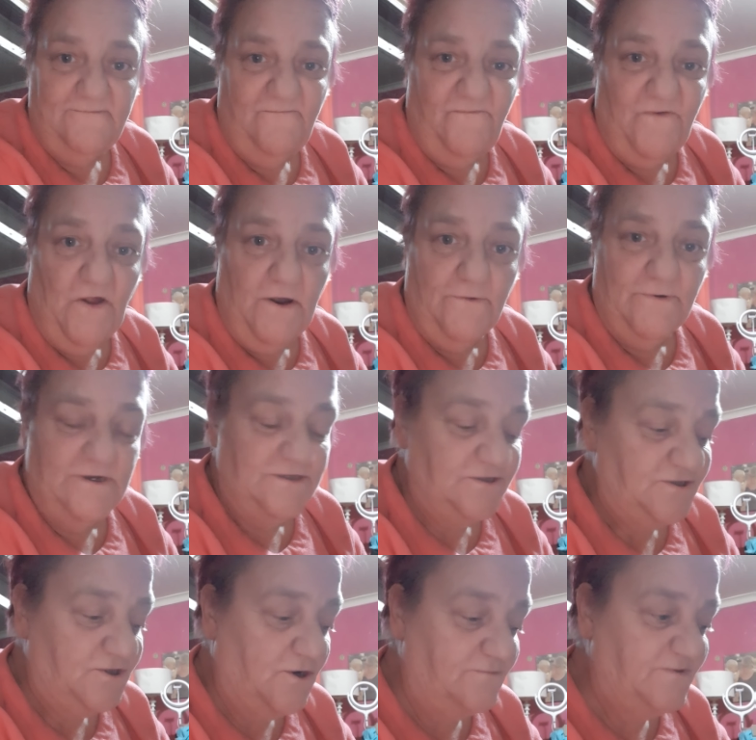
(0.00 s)
and followers
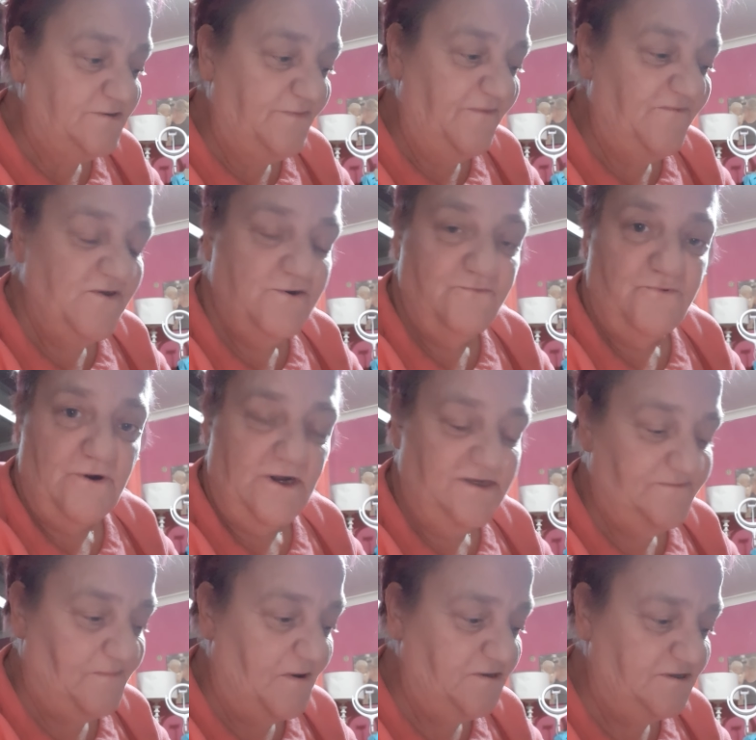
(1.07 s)
to come to my funeral as
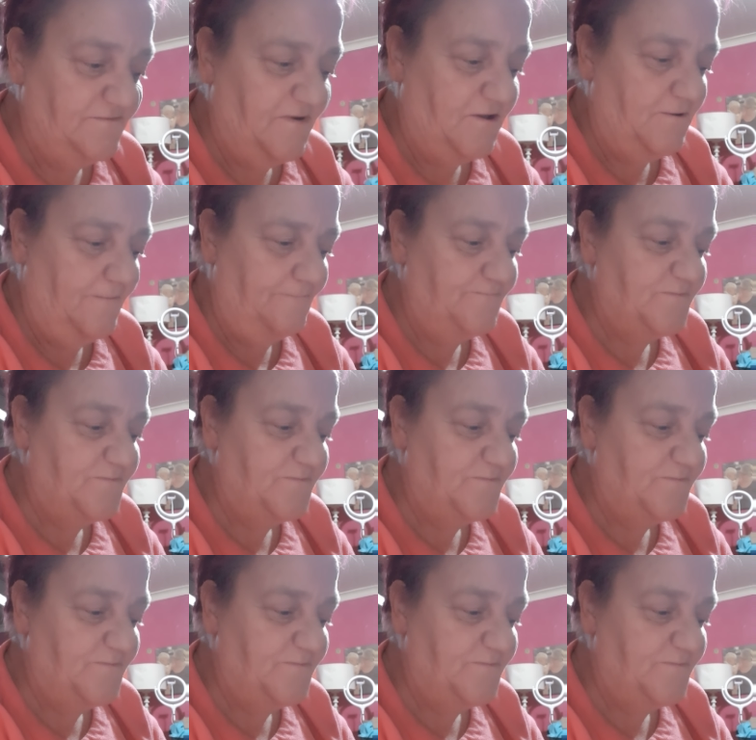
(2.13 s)
possible.